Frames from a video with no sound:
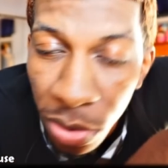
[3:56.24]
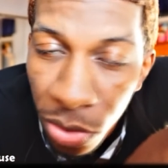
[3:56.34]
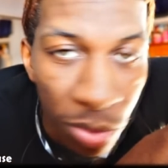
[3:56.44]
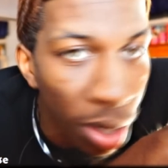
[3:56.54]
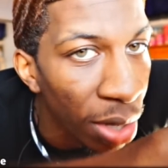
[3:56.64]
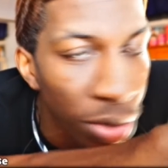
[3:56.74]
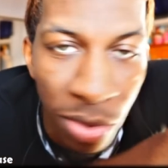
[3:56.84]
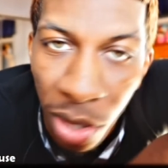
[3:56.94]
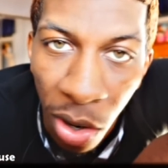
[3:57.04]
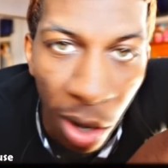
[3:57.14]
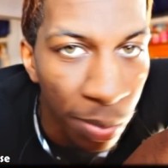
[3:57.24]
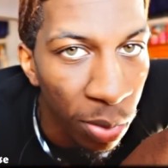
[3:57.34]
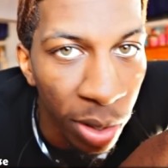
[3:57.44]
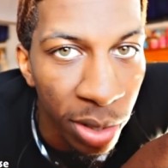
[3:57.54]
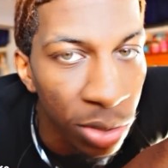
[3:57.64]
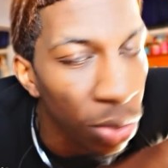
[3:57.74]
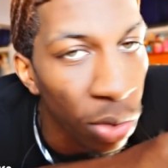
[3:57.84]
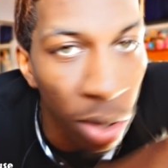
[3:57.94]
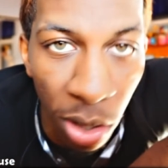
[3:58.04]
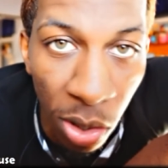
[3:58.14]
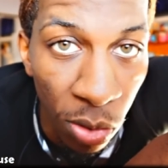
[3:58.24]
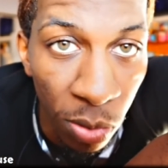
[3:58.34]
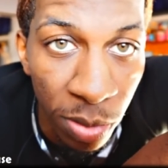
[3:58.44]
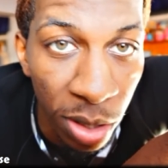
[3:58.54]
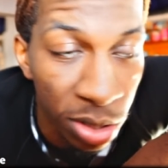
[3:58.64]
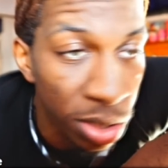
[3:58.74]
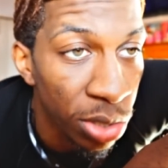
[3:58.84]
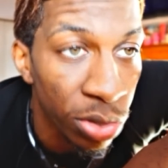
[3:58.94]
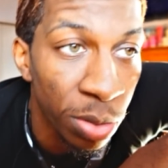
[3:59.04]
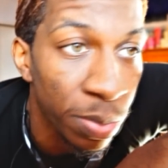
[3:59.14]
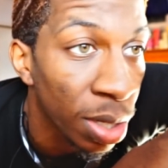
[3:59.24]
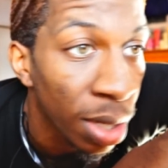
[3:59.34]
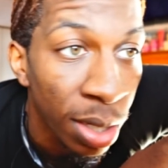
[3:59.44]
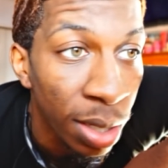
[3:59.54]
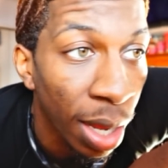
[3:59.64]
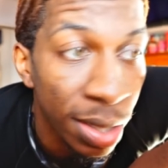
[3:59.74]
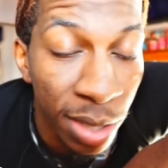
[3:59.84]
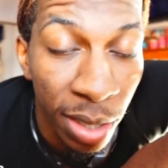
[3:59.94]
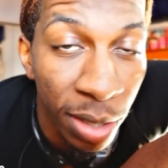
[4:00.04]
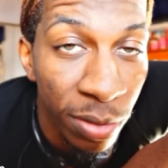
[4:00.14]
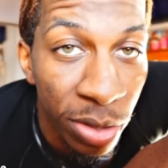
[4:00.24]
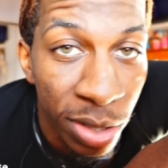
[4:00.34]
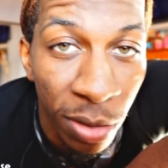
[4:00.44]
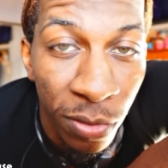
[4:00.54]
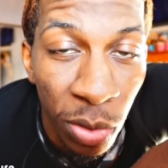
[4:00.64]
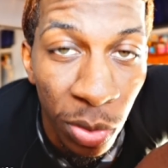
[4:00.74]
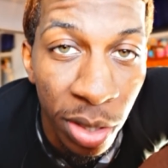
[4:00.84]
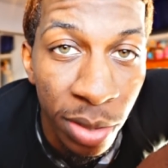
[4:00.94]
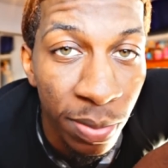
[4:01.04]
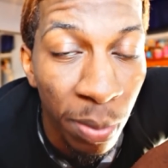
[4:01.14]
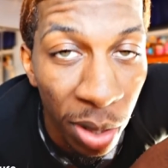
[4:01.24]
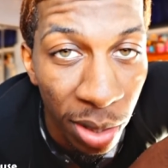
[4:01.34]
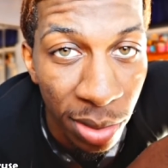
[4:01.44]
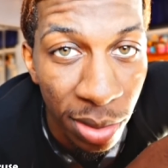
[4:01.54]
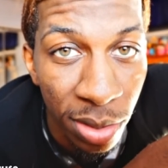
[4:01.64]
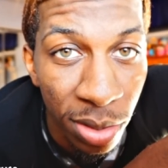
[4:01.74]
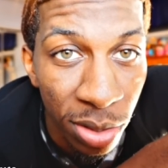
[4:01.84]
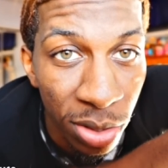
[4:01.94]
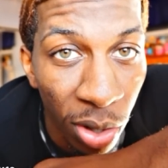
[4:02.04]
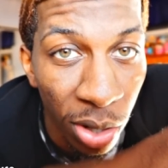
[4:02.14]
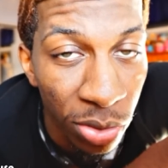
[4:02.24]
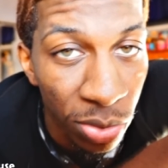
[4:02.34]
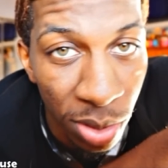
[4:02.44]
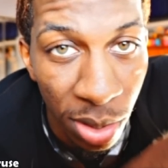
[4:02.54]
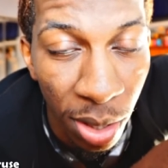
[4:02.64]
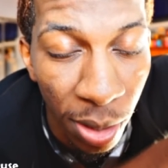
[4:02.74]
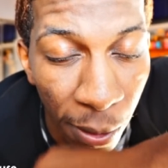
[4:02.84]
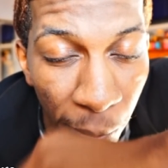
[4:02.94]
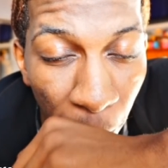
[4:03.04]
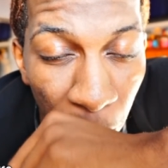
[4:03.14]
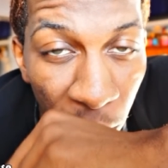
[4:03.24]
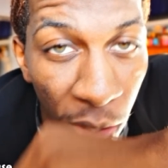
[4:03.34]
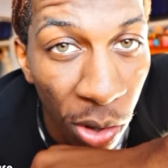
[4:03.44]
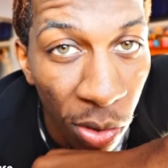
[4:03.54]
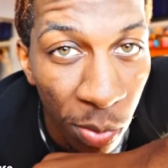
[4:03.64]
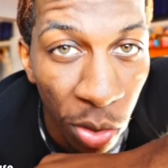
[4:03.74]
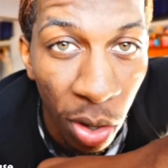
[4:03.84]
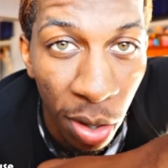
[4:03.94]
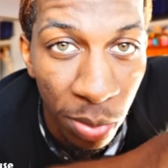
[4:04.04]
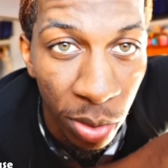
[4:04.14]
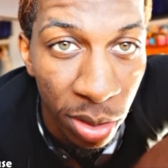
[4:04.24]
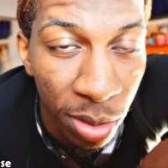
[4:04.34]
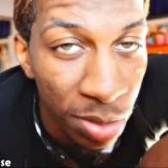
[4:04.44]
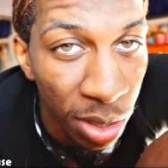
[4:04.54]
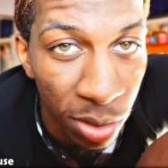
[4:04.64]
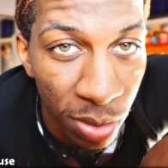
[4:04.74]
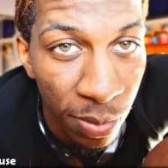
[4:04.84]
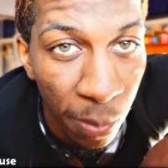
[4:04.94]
do not use a hard brush or a comb until give yourself 3 months to start using a comb or a hard brush. I'm telling